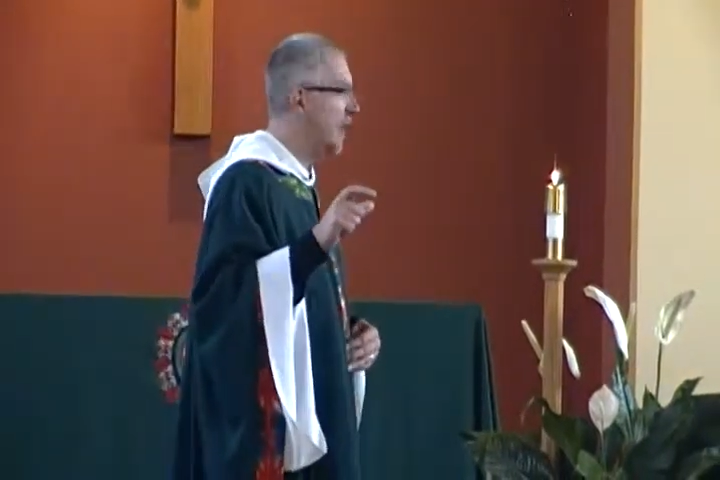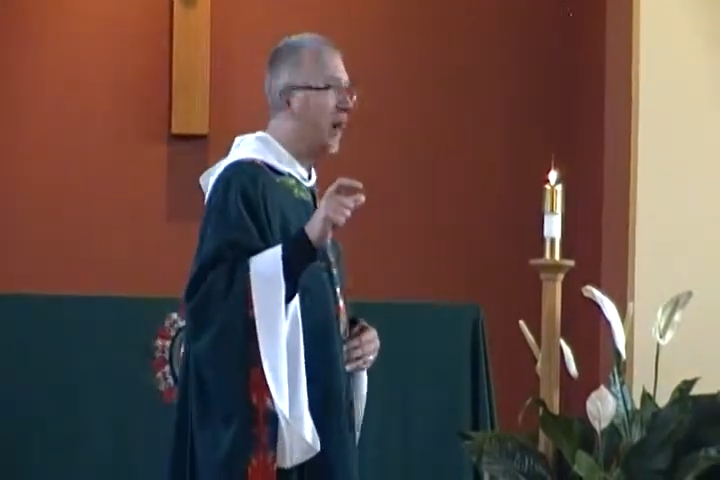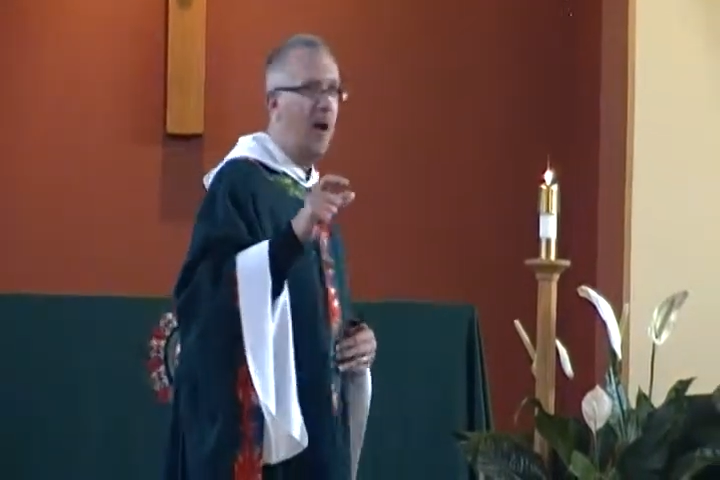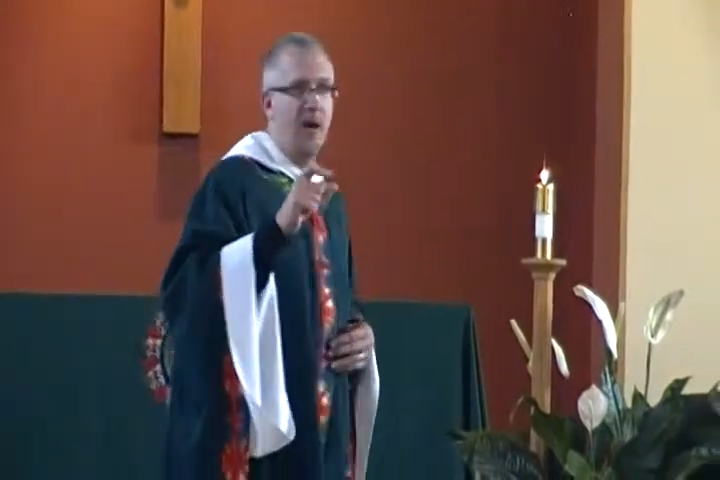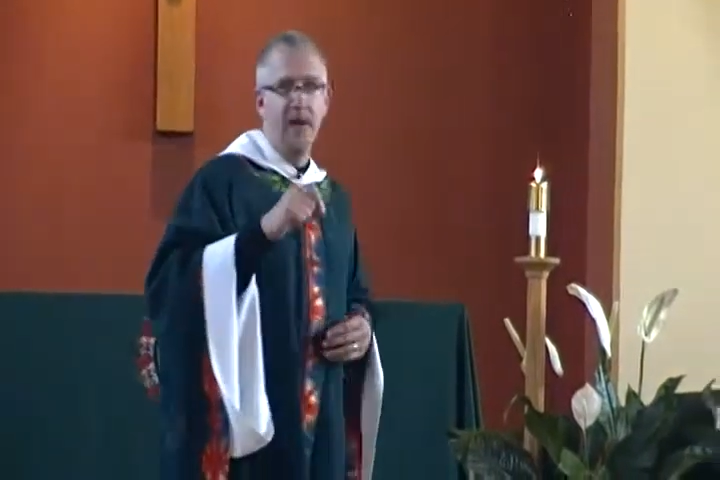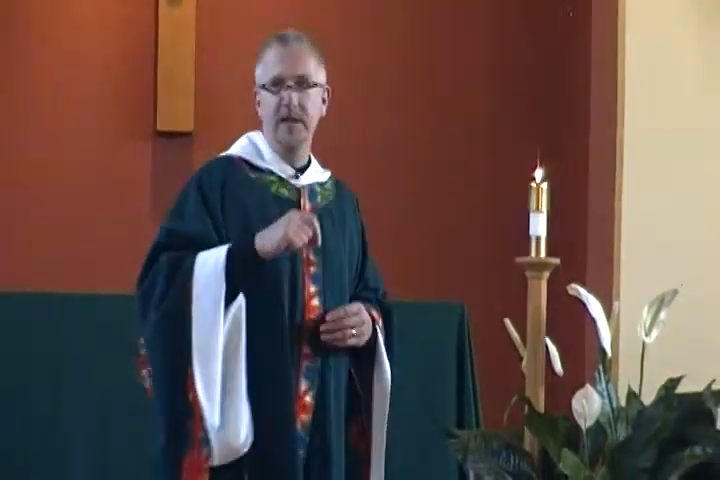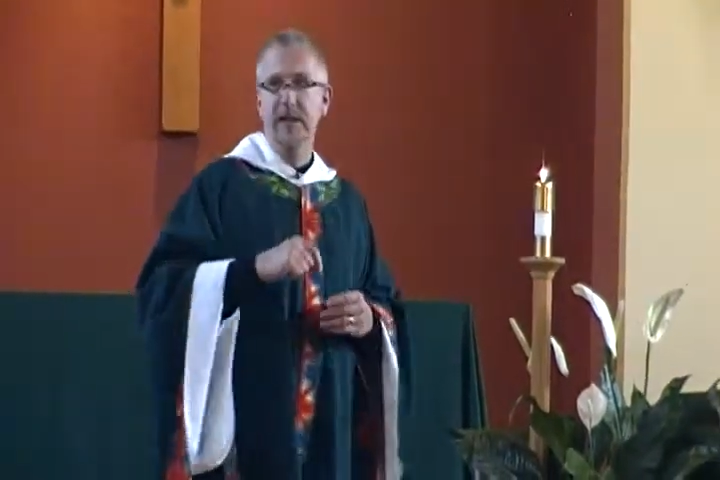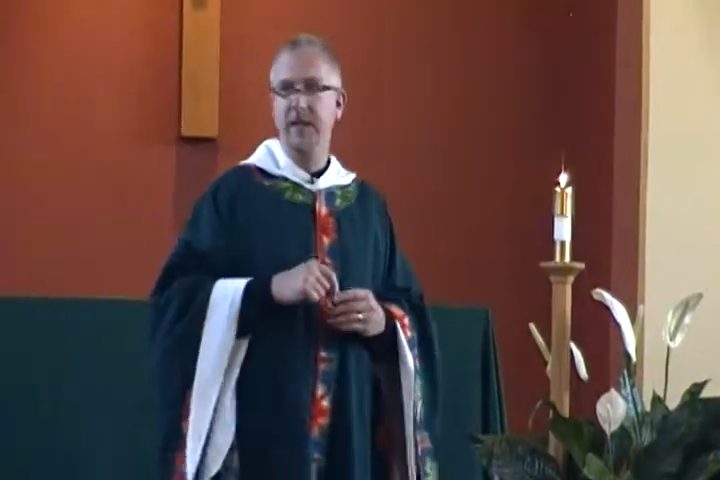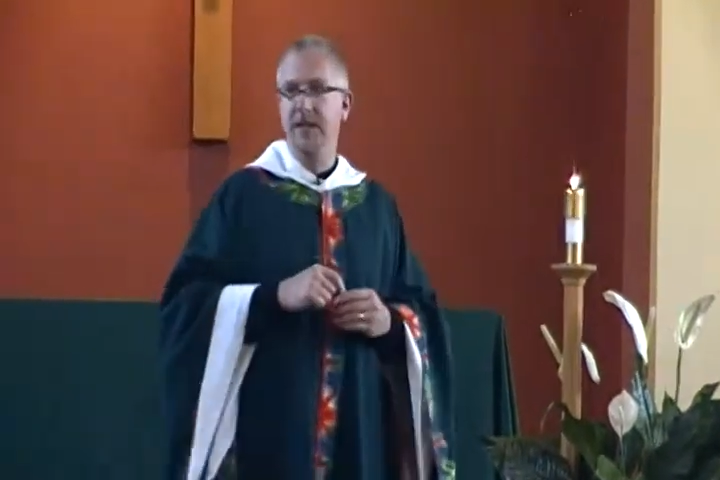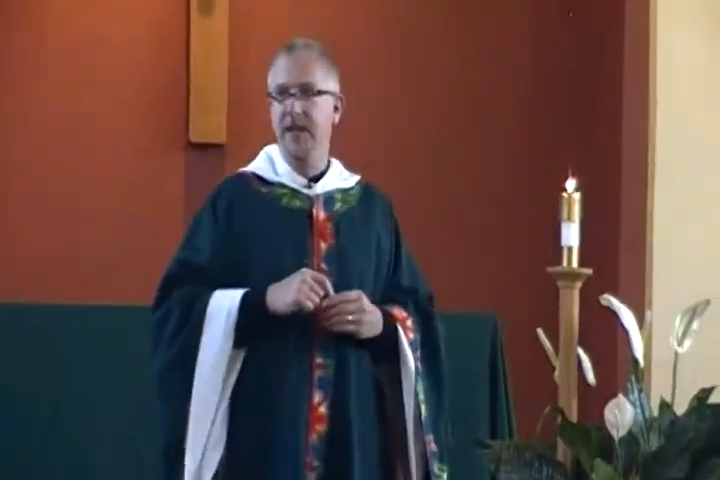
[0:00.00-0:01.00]
we all
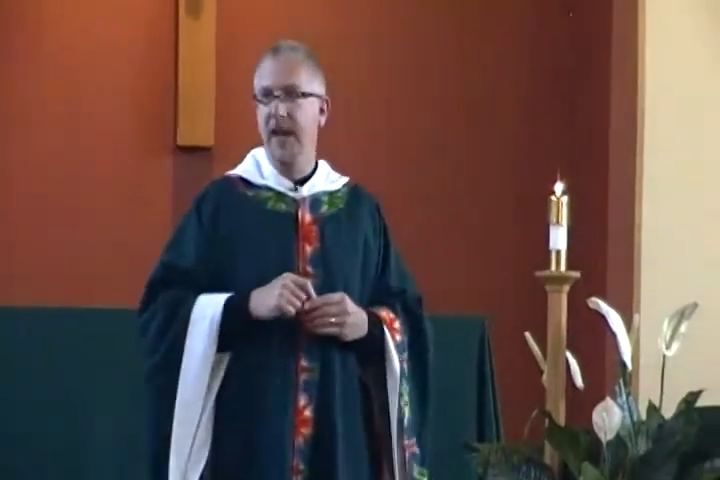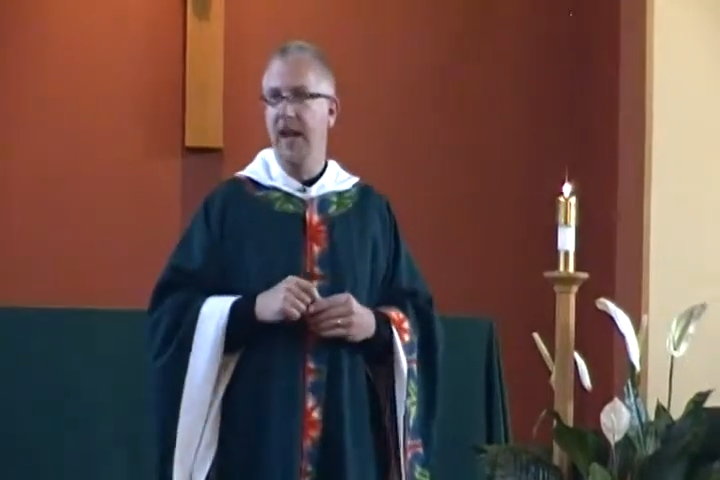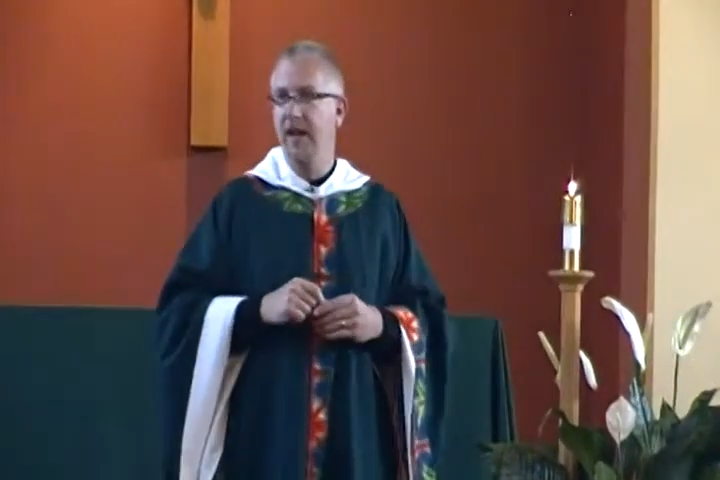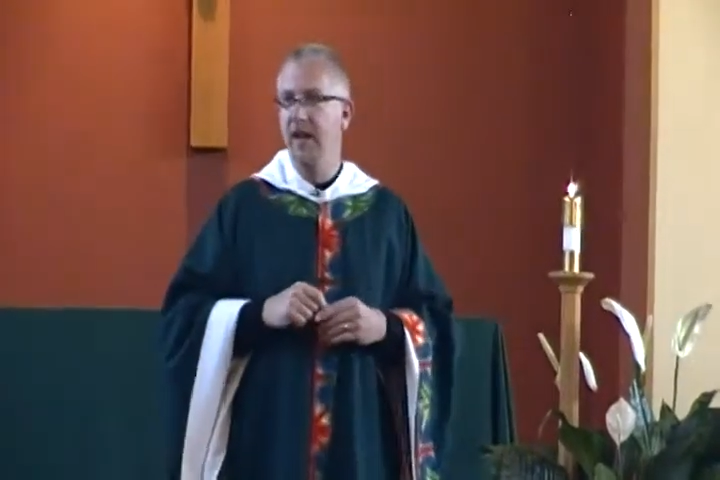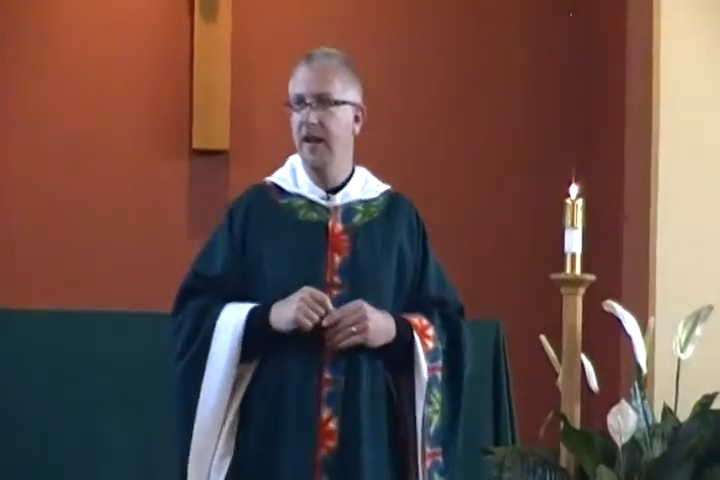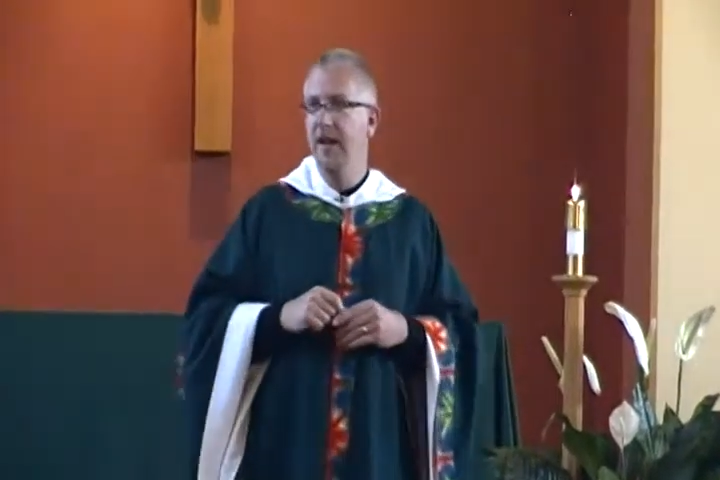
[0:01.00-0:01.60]
need to take.